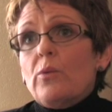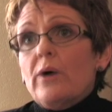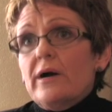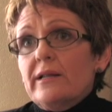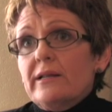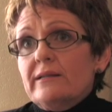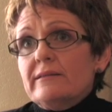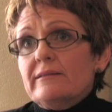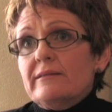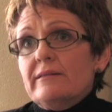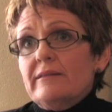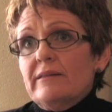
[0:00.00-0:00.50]

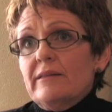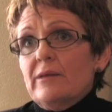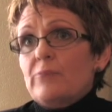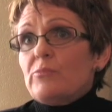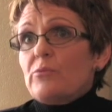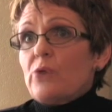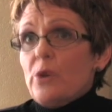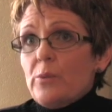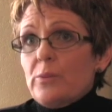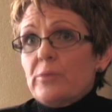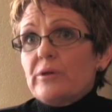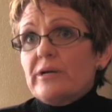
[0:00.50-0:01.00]
what the
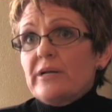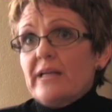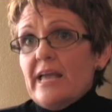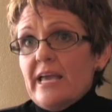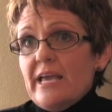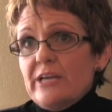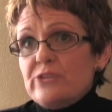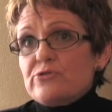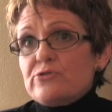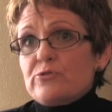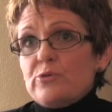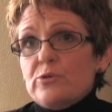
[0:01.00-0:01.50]
appropriate
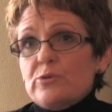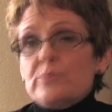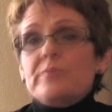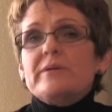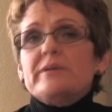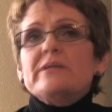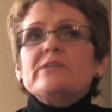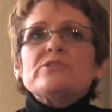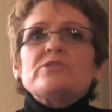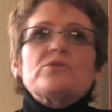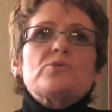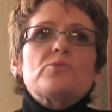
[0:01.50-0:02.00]
age group
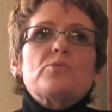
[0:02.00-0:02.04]
is,